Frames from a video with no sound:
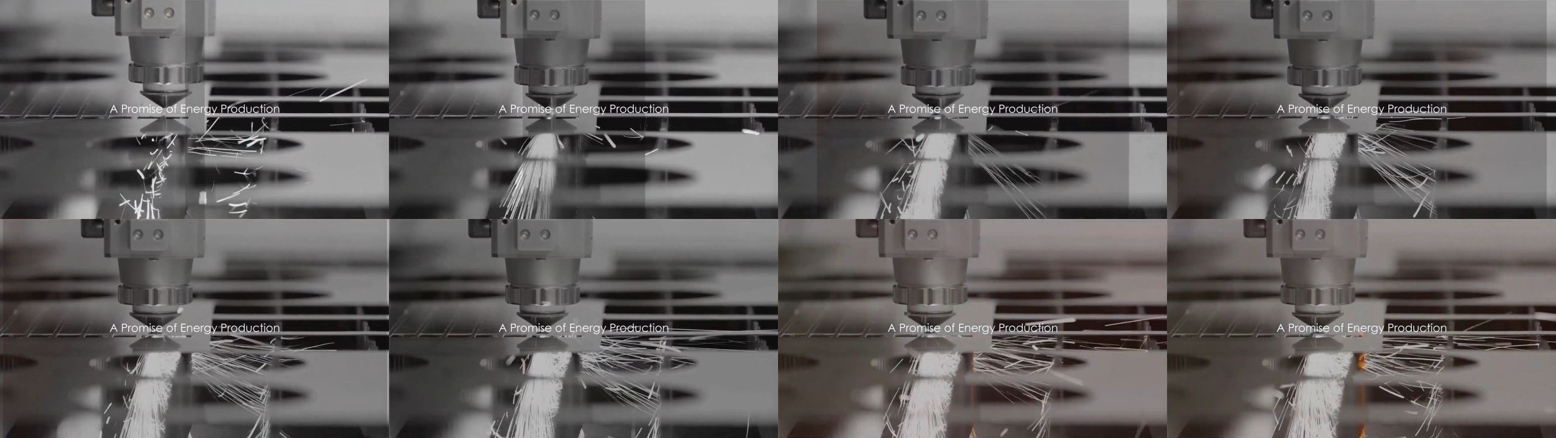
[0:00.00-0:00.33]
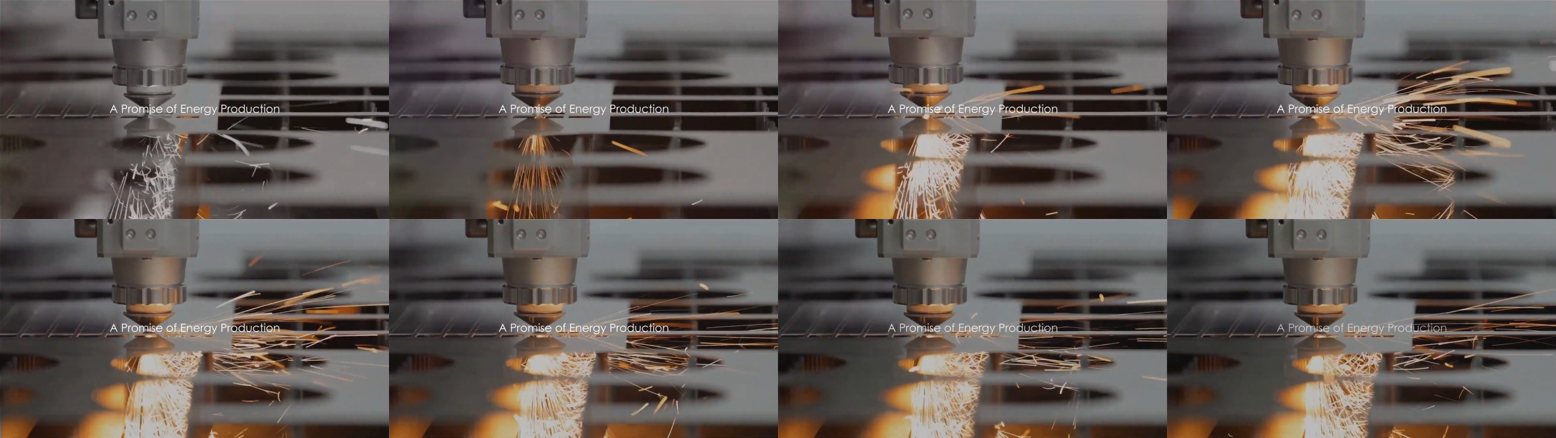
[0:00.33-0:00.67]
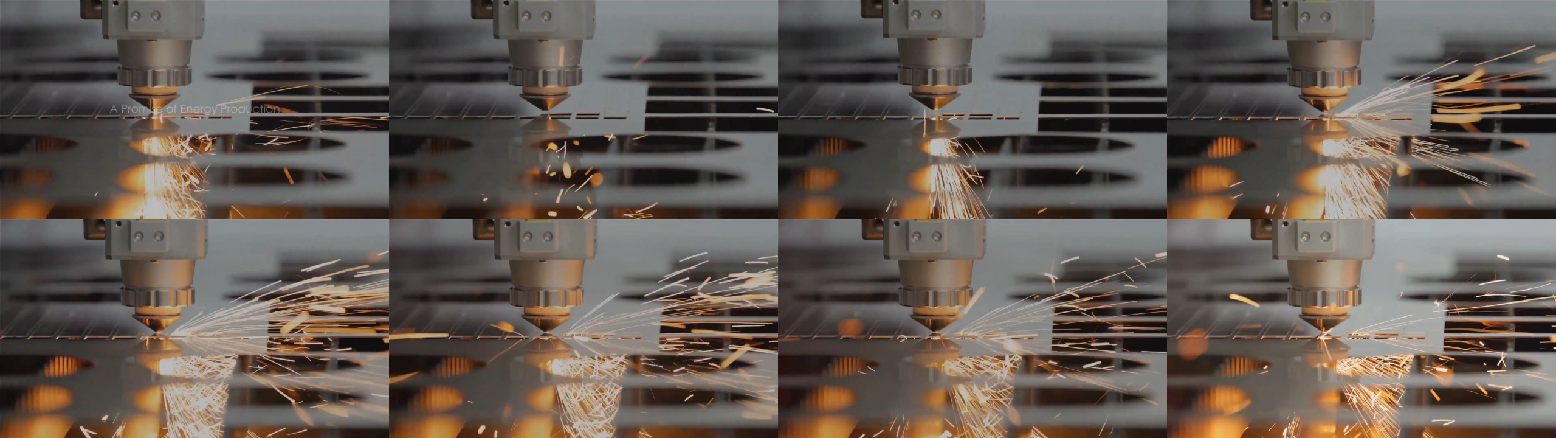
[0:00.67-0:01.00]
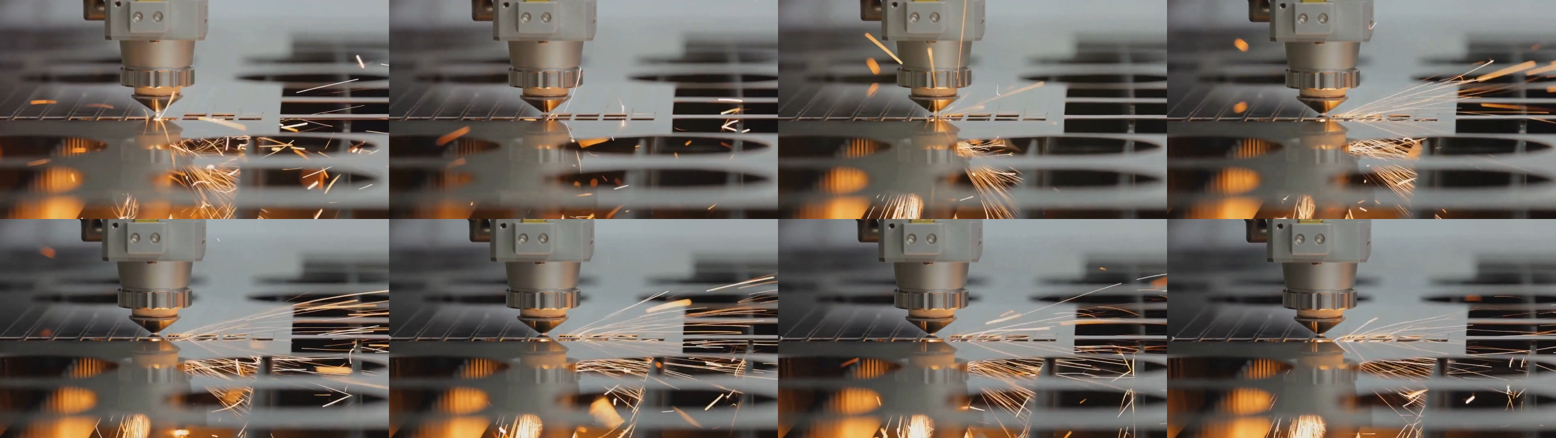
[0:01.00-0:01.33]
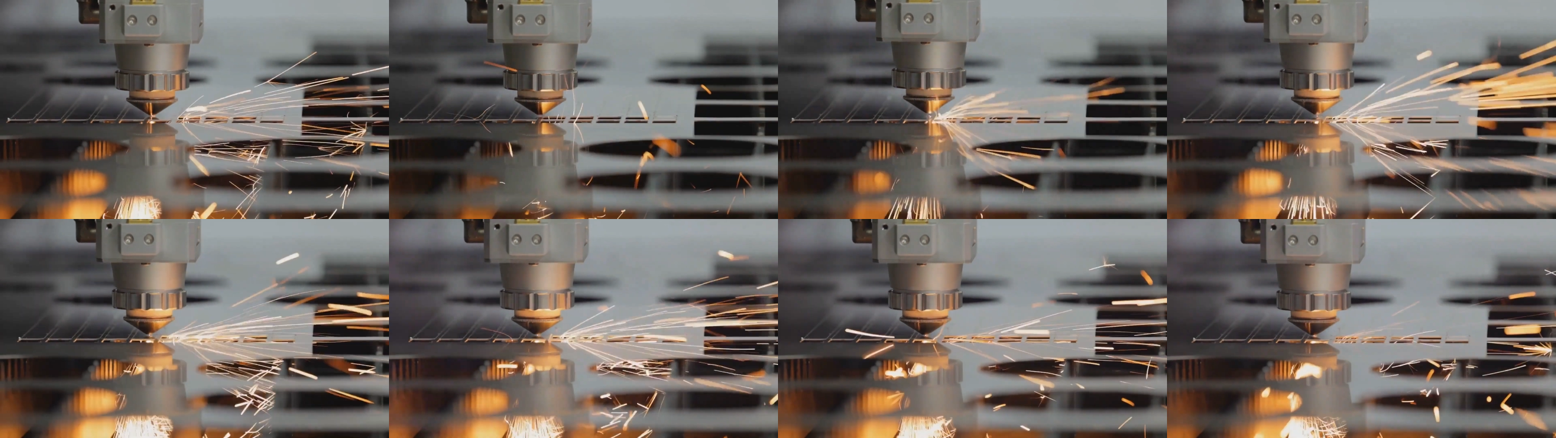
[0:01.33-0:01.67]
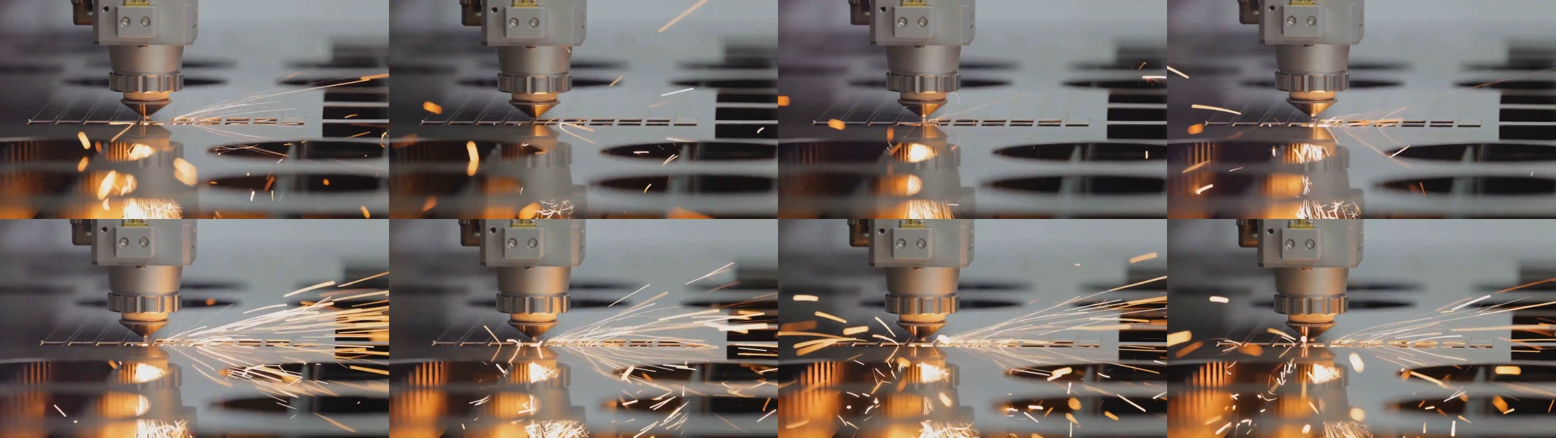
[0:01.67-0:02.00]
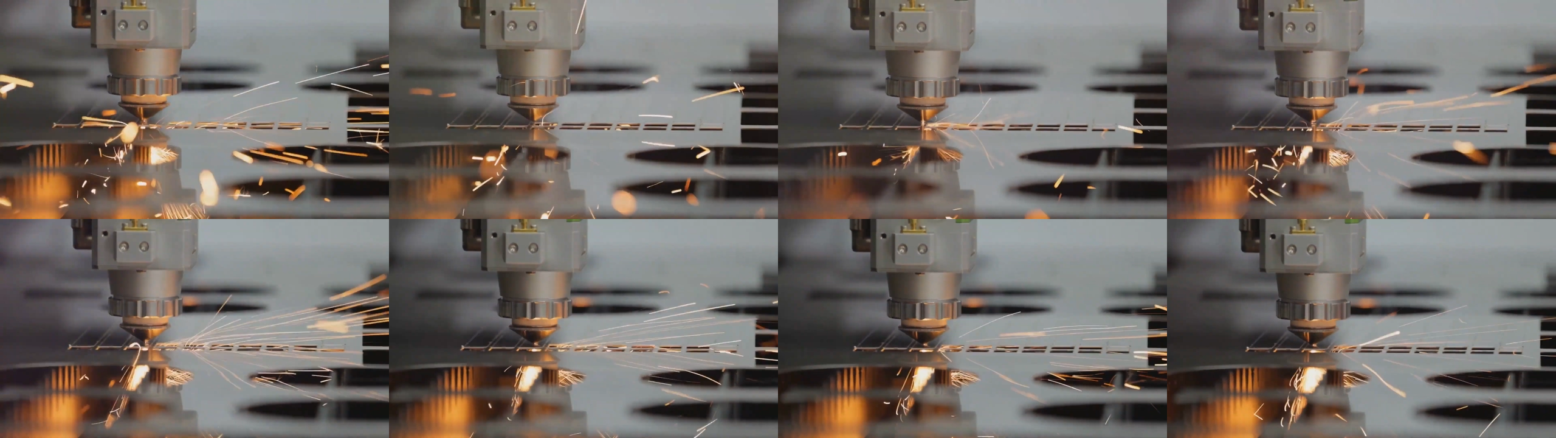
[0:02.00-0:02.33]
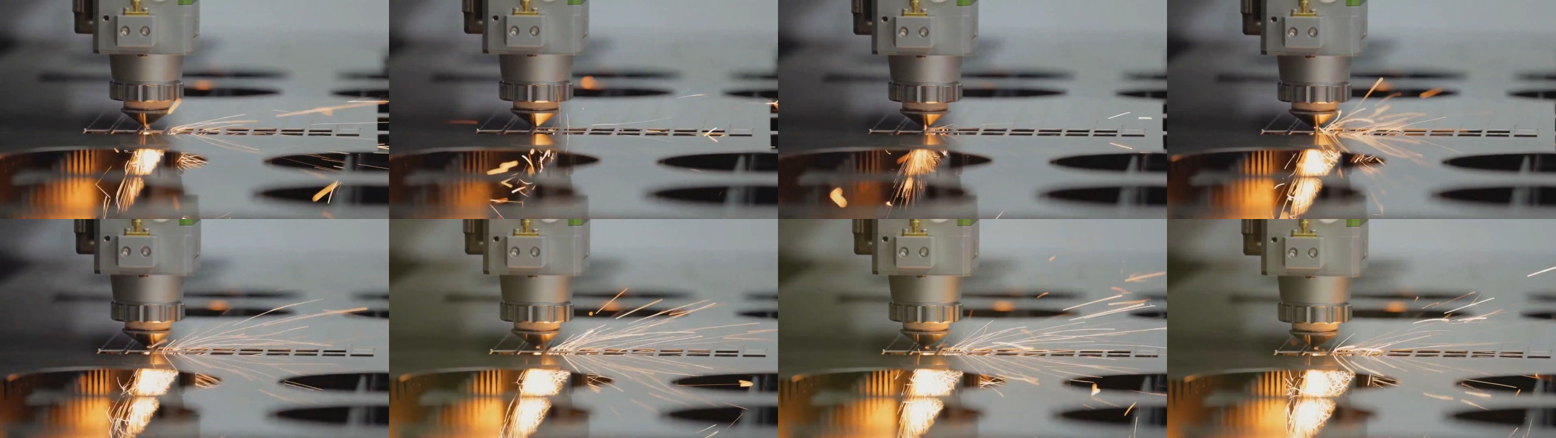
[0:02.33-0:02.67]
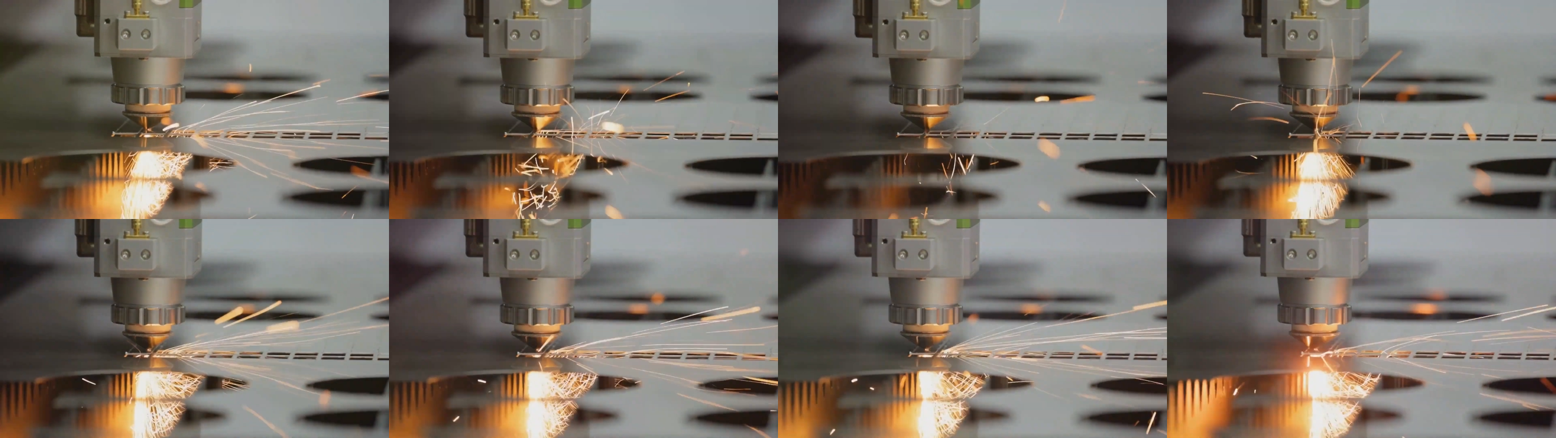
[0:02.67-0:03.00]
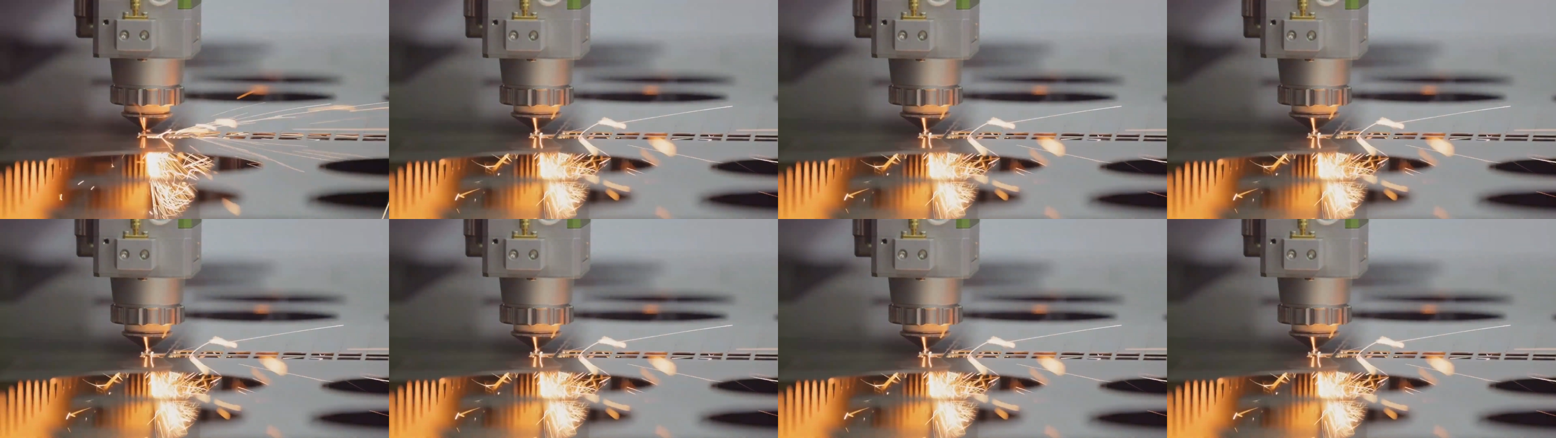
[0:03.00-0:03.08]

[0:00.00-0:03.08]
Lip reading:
No face is visible, so there are no lips to read.